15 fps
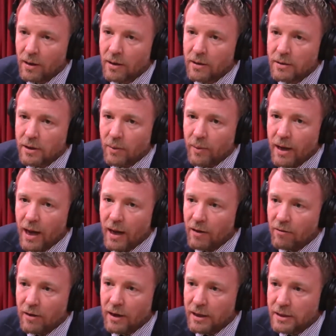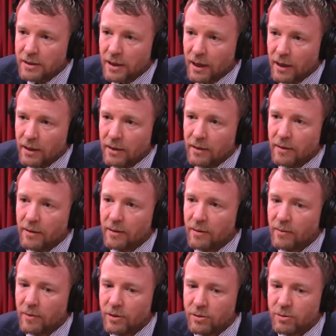So we had a release date
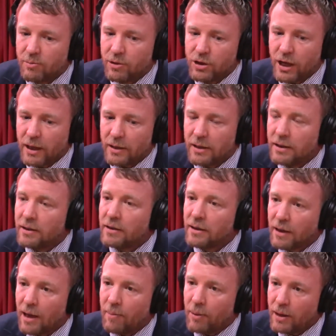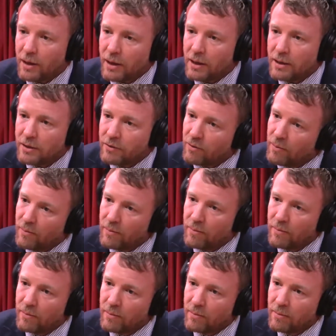which was projected a couple of years from
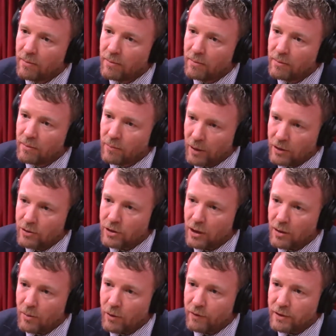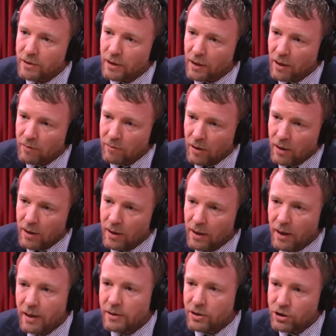when you start the movie. So they go, right,
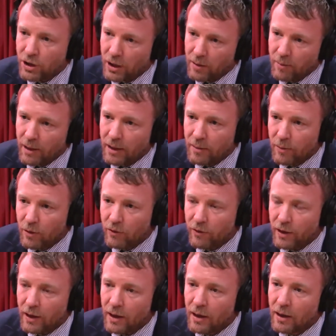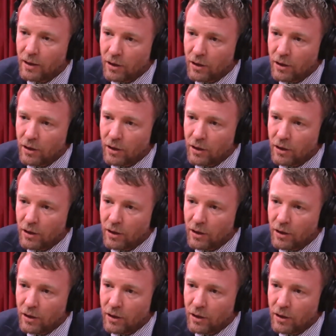here's a check, make the movie.